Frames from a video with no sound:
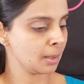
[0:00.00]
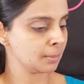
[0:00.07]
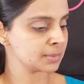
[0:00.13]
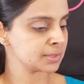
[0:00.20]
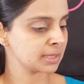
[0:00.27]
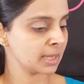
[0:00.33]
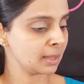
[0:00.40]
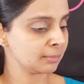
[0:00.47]

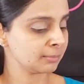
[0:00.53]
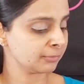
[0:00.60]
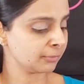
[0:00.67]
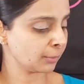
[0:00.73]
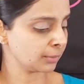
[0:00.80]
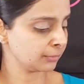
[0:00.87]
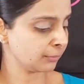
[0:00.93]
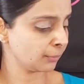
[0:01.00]
Scalp
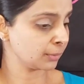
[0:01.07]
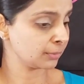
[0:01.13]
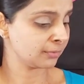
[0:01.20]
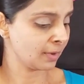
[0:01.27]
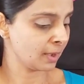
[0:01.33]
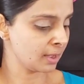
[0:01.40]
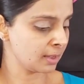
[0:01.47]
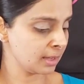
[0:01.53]

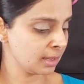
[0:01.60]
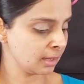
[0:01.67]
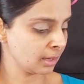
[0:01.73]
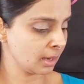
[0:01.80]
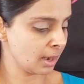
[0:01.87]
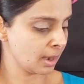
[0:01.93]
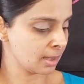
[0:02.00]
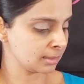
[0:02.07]
fortifying.
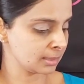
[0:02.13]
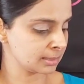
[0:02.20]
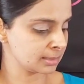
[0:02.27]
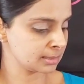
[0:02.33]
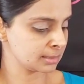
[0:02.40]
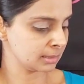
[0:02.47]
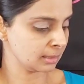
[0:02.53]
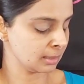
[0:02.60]

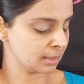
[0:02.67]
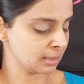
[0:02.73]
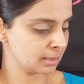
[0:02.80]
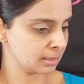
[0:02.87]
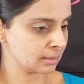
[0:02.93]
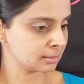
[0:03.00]
Let's see.